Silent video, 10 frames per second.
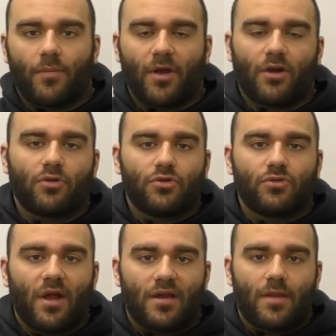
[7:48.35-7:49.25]
I'm not going to go too
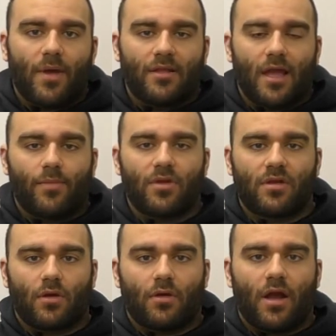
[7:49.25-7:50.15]
crazy about that, but you
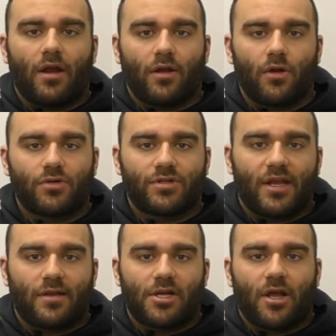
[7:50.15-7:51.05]
saw kind of on Coach
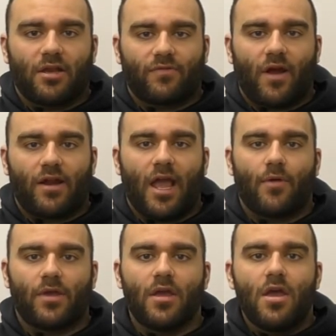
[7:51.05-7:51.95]
Dan's Jailhouse Friday
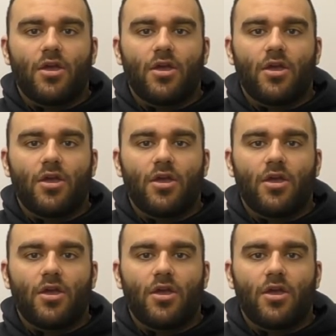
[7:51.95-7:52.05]
how he